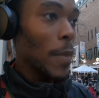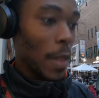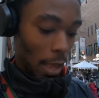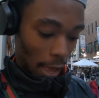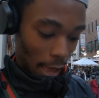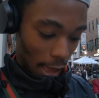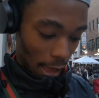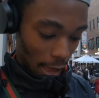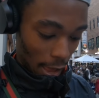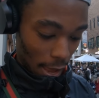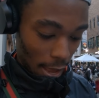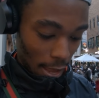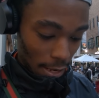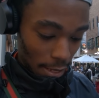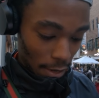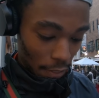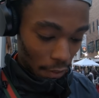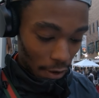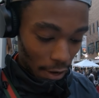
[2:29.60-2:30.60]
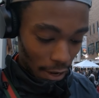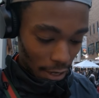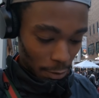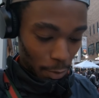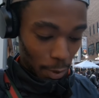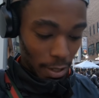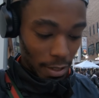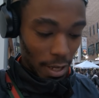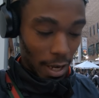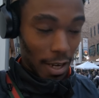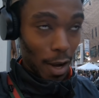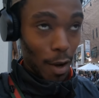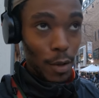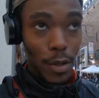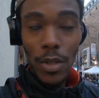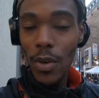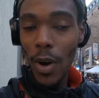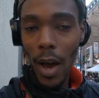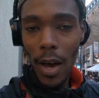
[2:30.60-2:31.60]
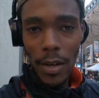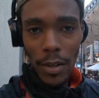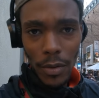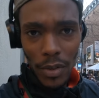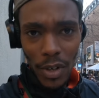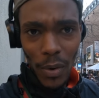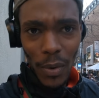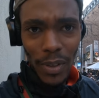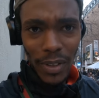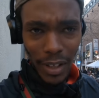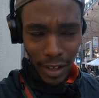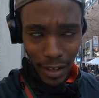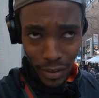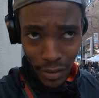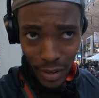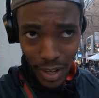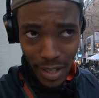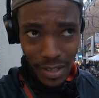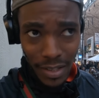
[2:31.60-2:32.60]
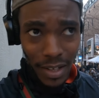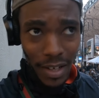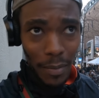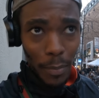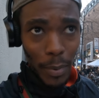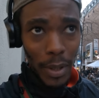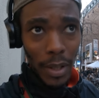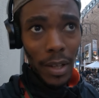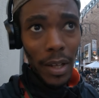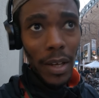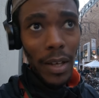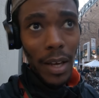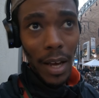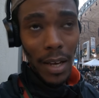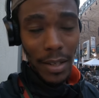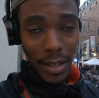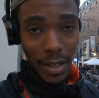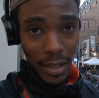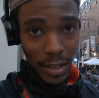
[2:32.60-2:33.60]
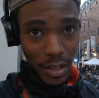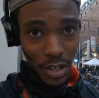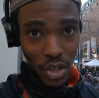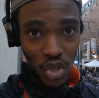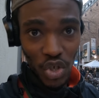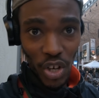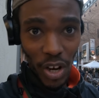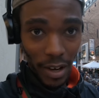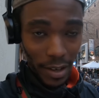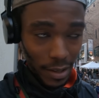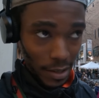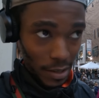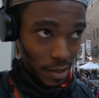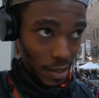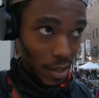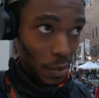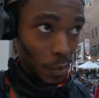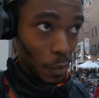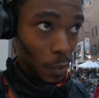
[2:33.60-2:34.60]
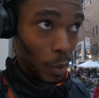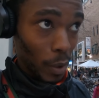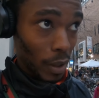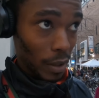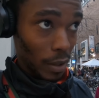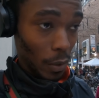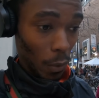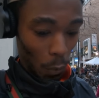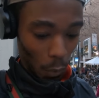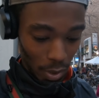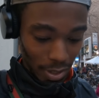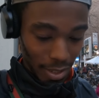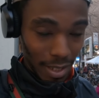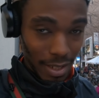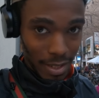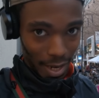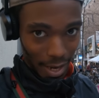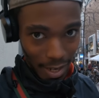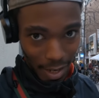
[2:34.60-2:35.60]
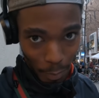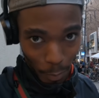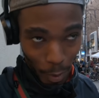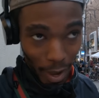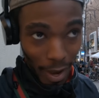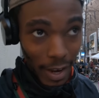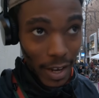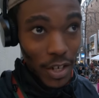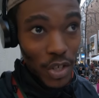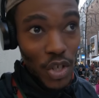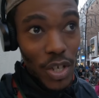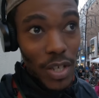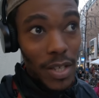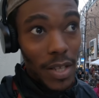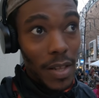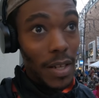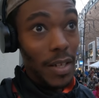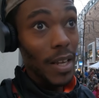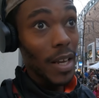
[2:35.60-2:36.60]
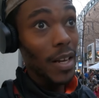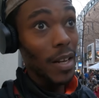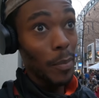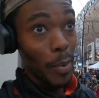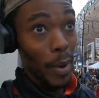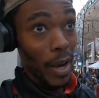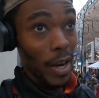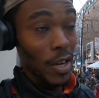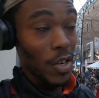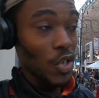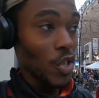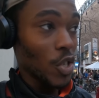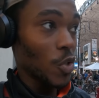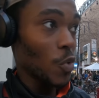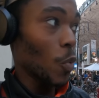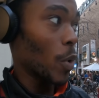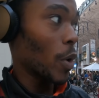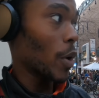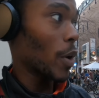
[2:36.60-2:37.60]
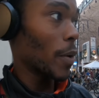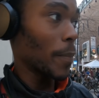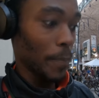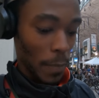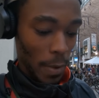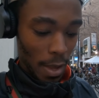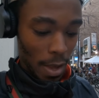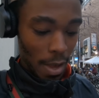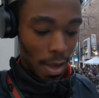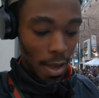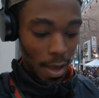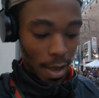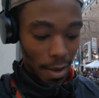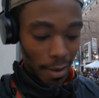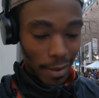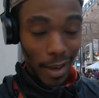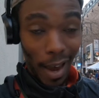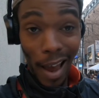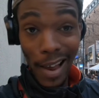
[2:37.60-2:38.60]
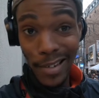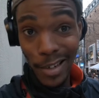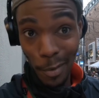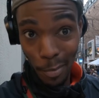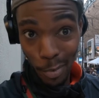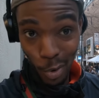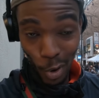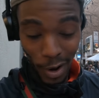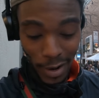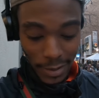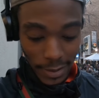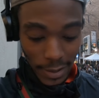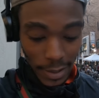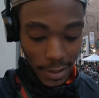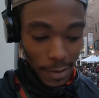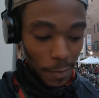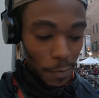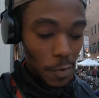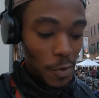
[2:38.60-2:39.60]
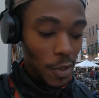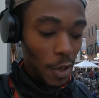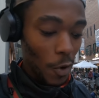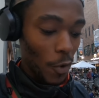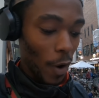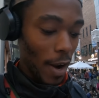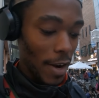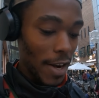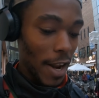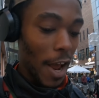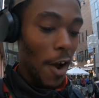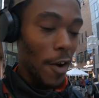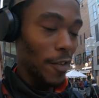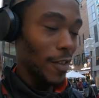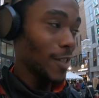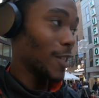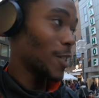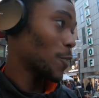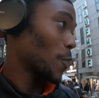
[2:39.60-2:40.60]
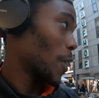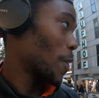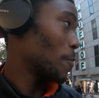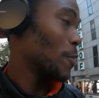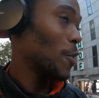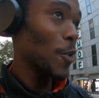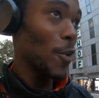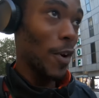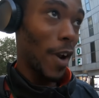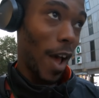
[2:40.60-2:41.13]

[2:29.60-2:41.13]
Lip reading: And the next place I go to, I don't know what the internet's gonna be like. I did check and see what was the data packages, and the data packages were kind of pricey. So right now, this is what I'm doing.